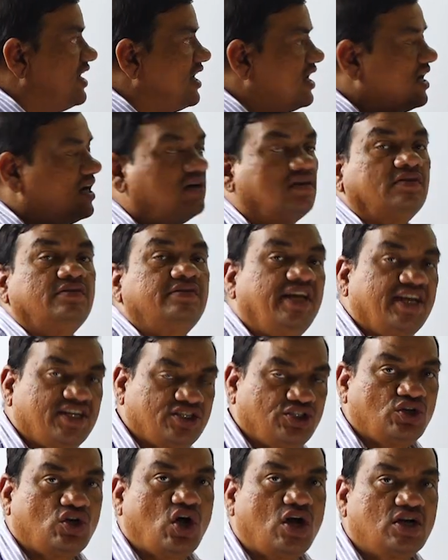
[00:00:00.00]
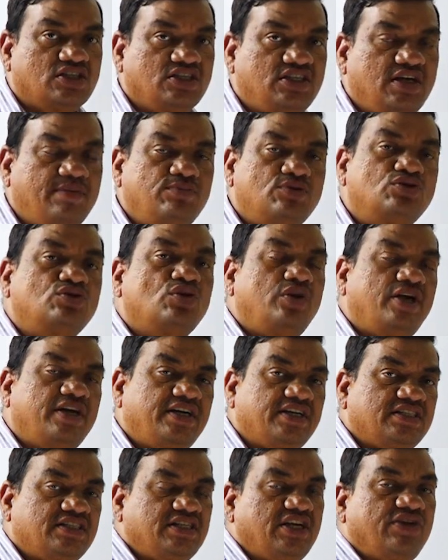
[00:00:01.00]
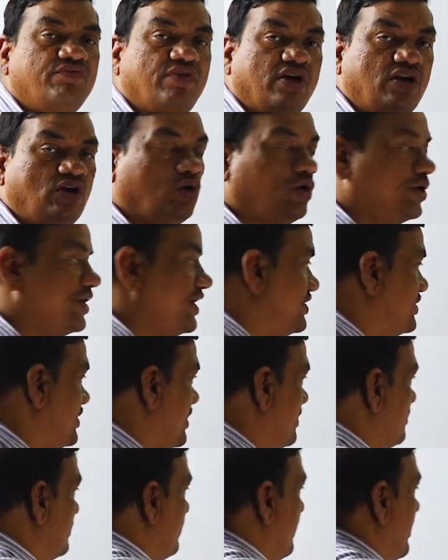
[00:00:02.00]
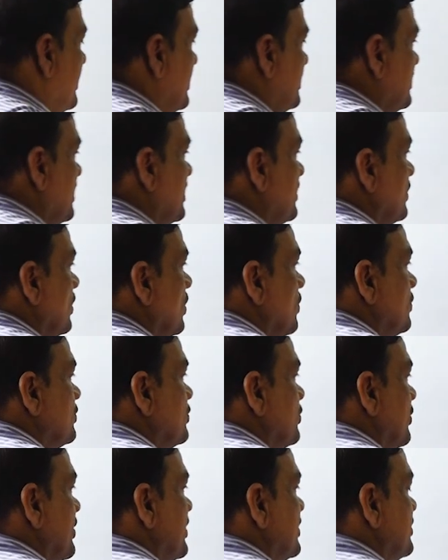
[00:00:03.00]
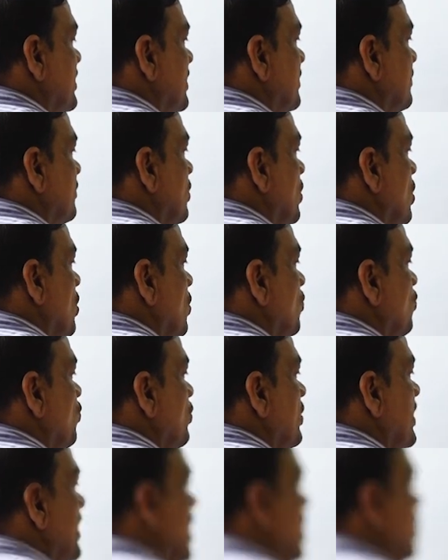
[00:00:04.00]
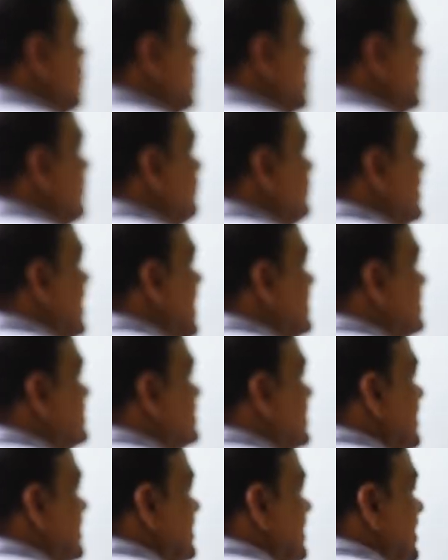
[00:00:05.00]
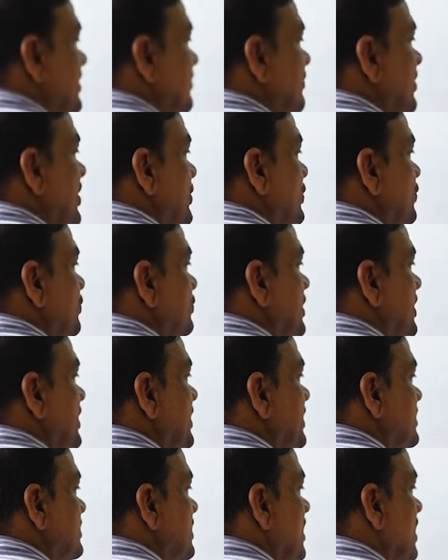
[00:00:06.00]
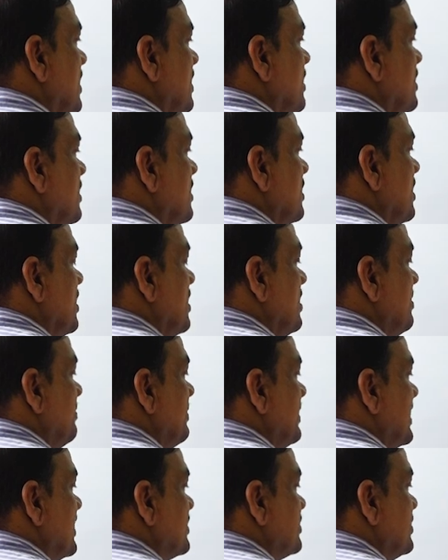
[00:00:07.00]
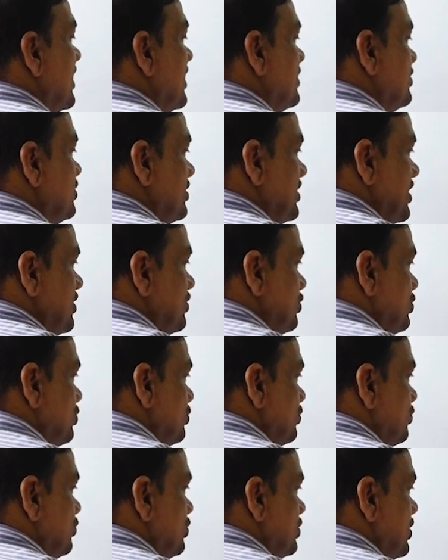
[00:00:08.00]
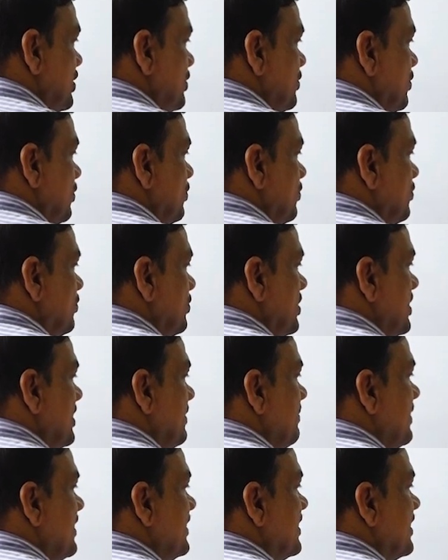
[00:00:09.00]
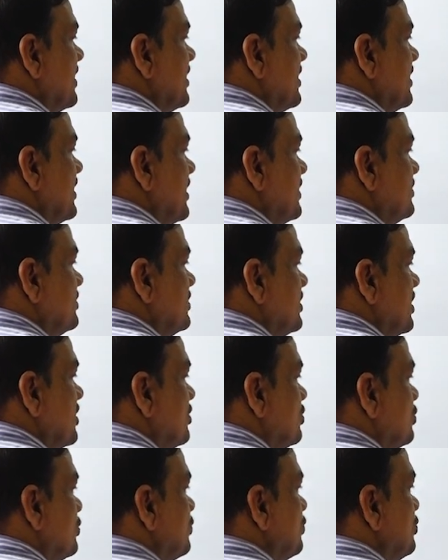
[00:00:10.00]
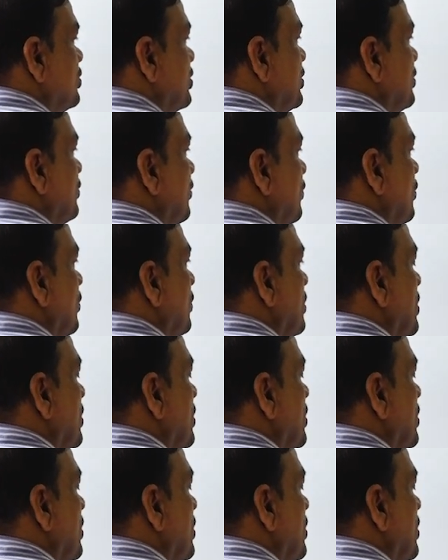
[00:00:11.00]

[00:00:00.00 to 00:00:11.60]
the next concept, so let us see one notation. What is that now notation? We have left hand side derivative, that is a limit x h tends to 0, limit h tends to 0,